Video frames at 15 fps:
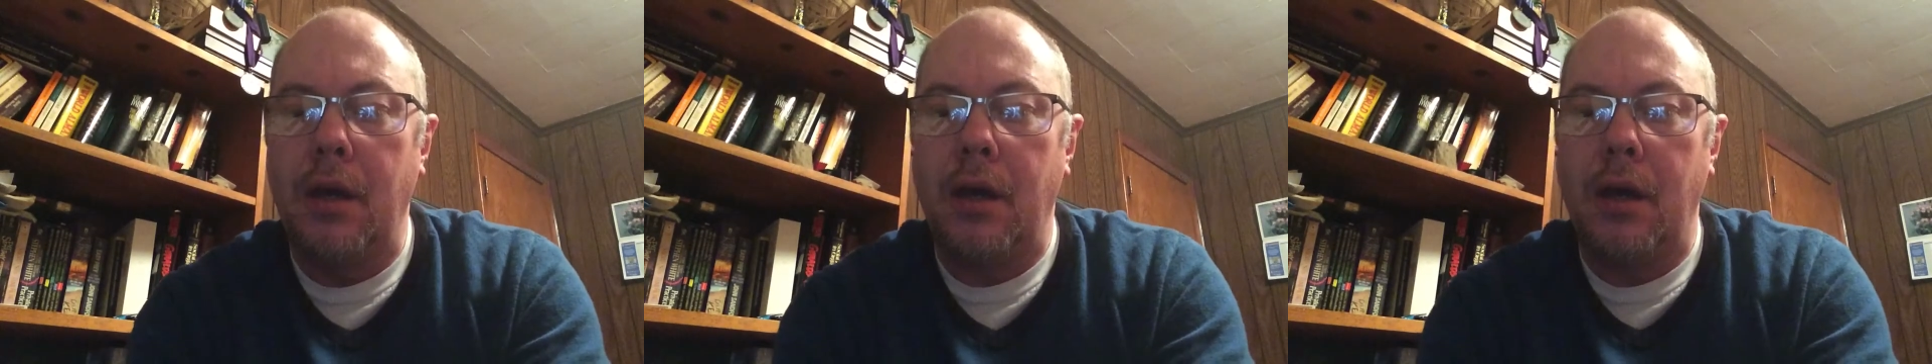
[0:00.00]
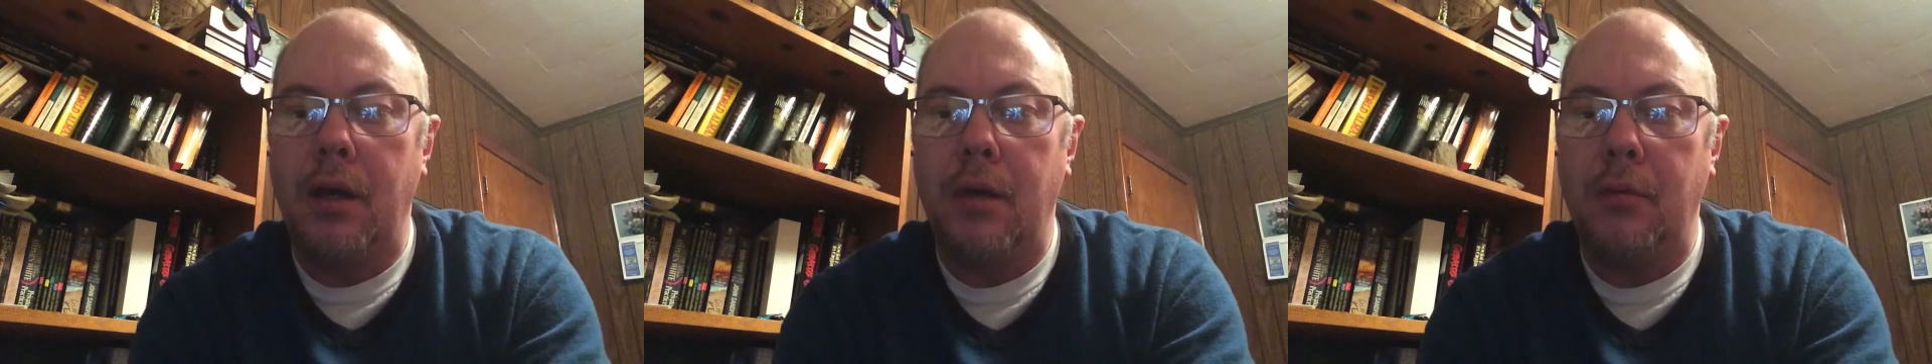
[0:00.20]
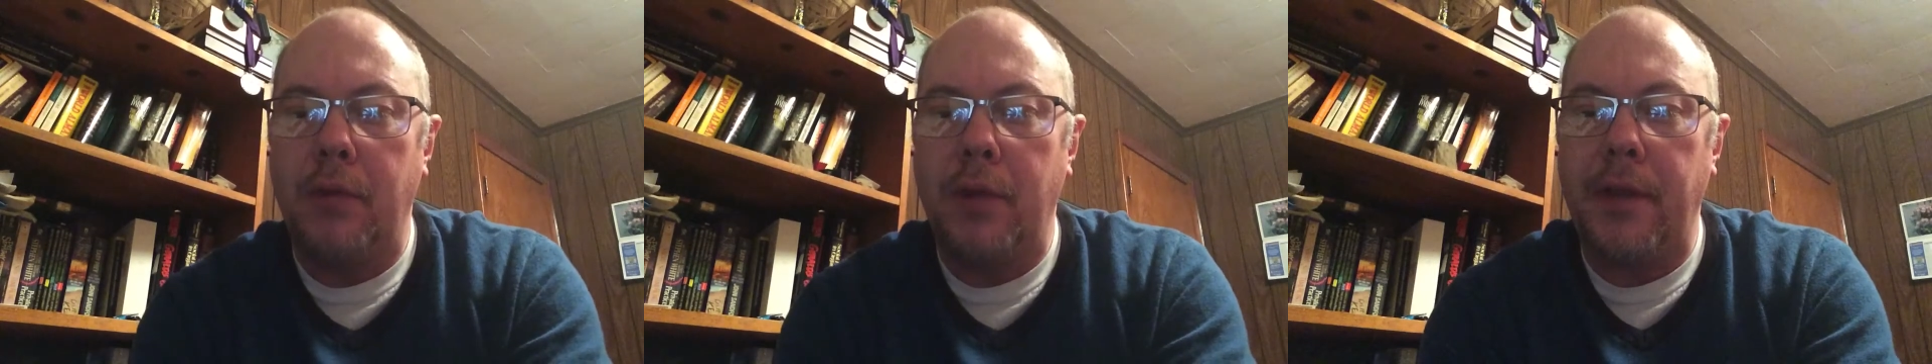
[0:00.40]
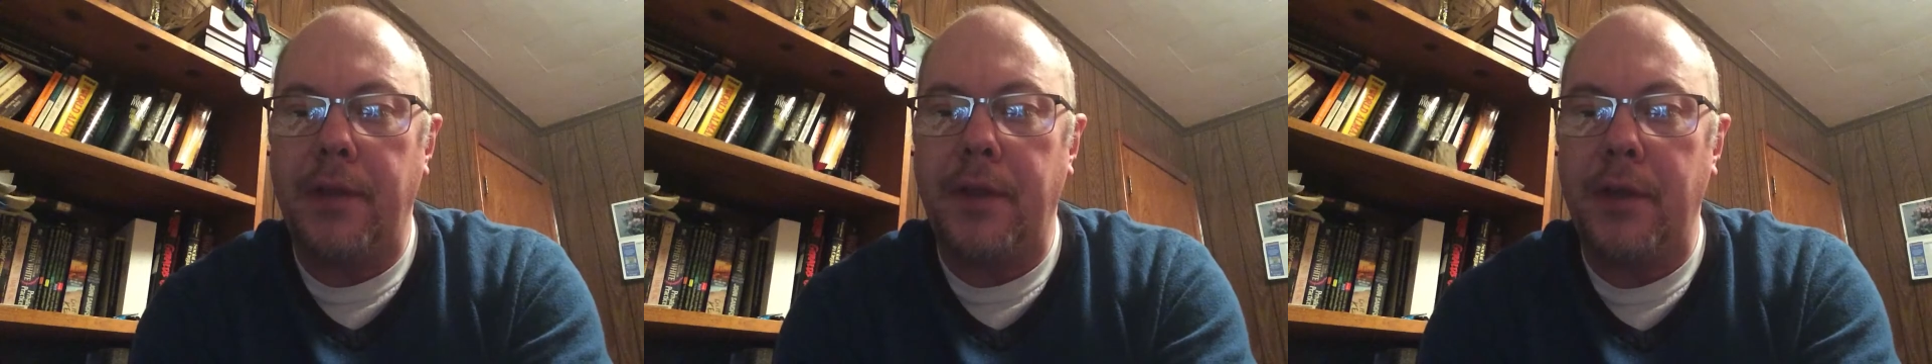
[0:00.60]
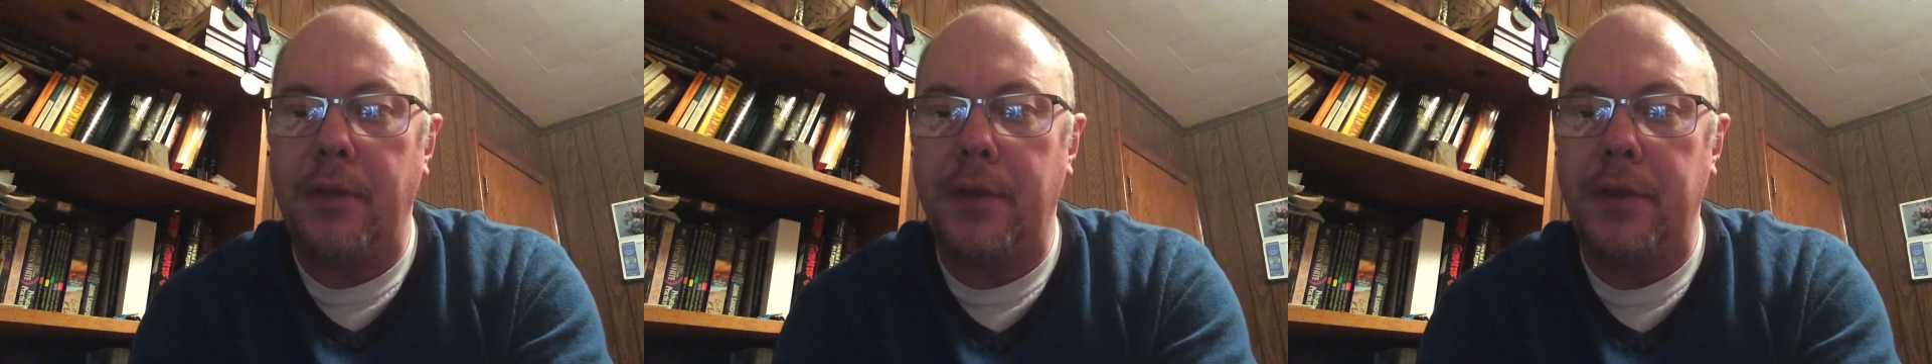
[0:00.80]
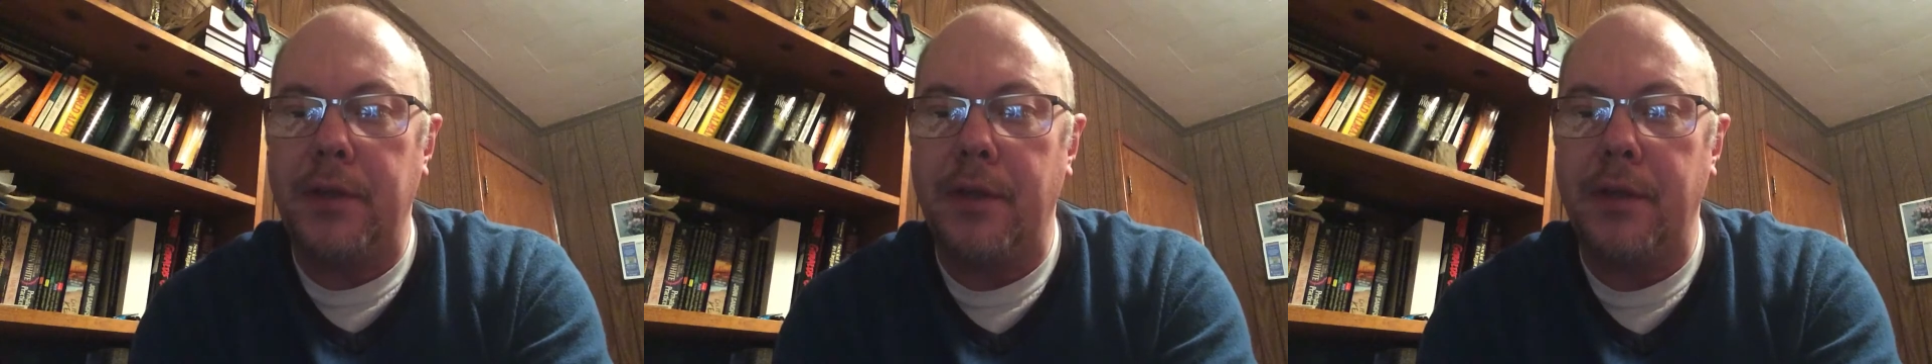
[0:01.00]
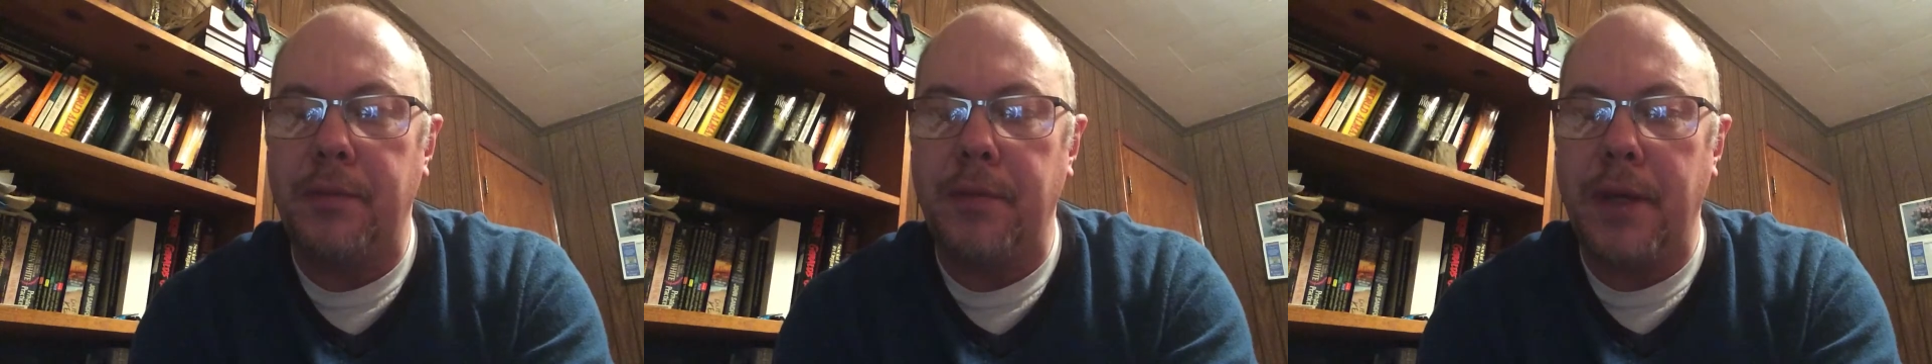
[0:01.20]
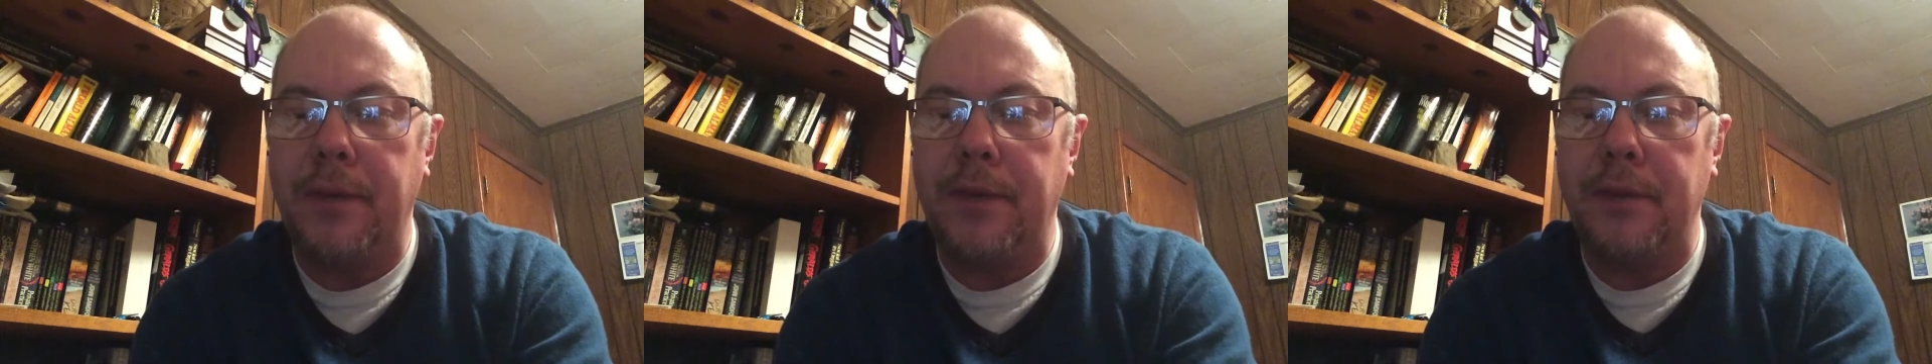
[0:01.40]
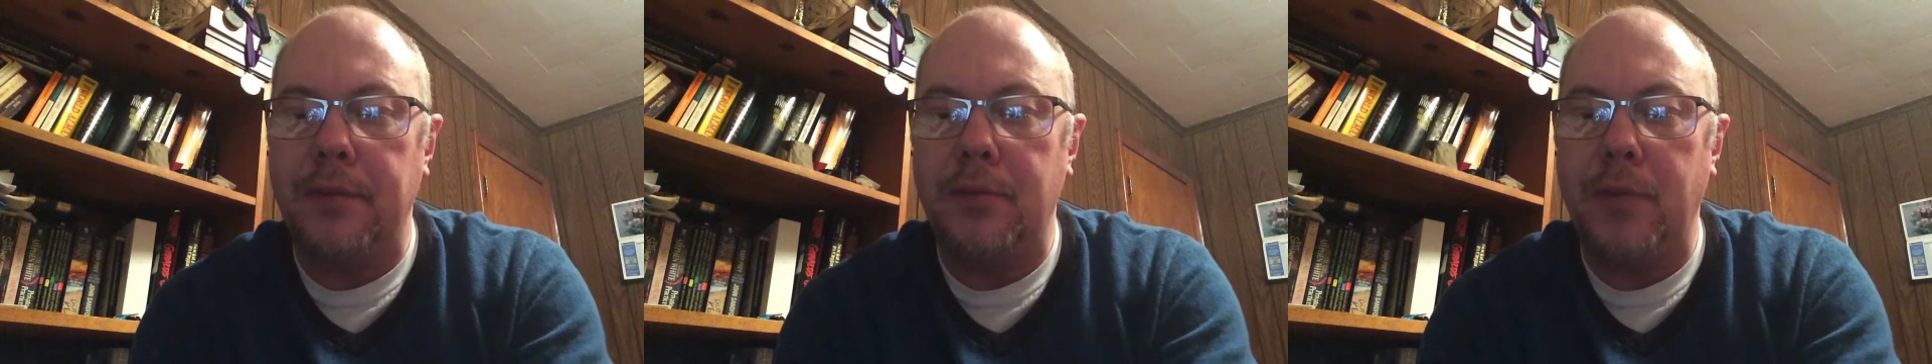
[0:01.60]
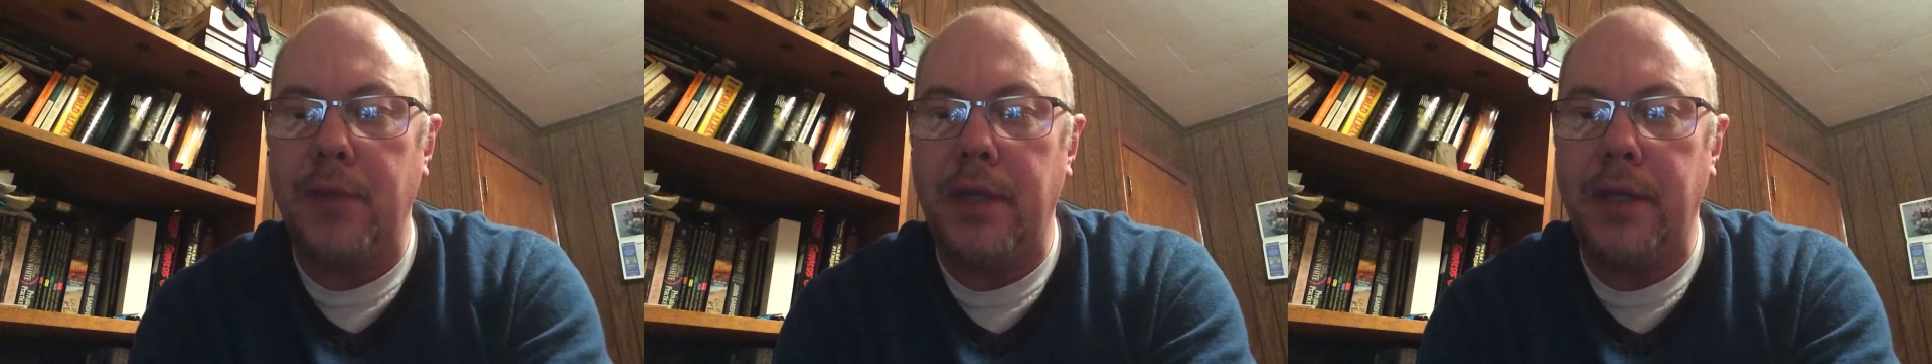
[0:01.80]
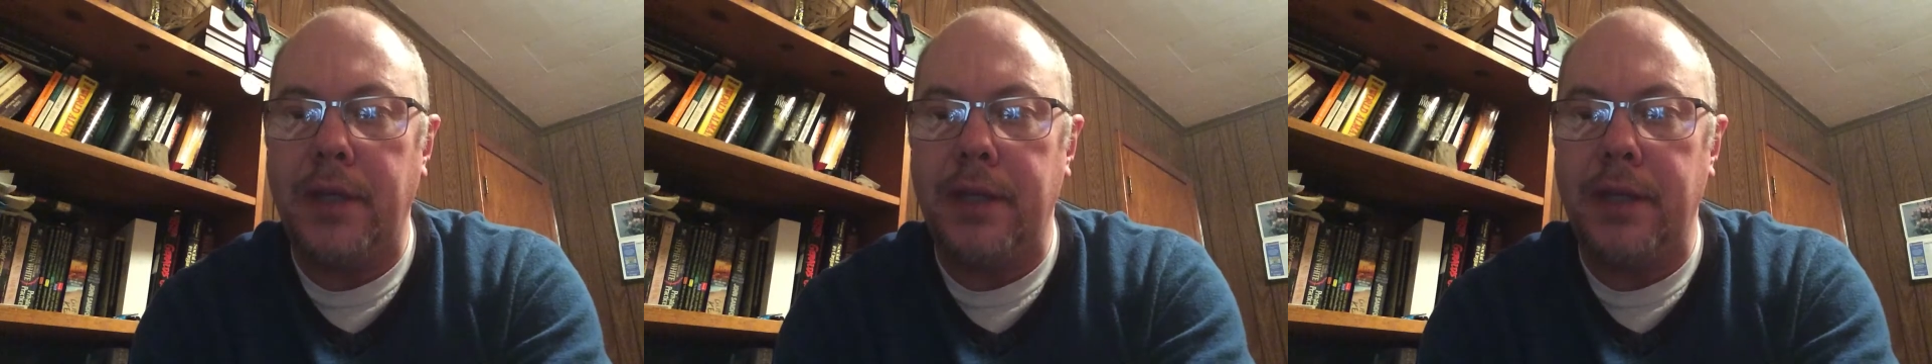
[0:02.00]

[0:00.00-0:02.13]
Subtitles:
What I thought I would talk about this week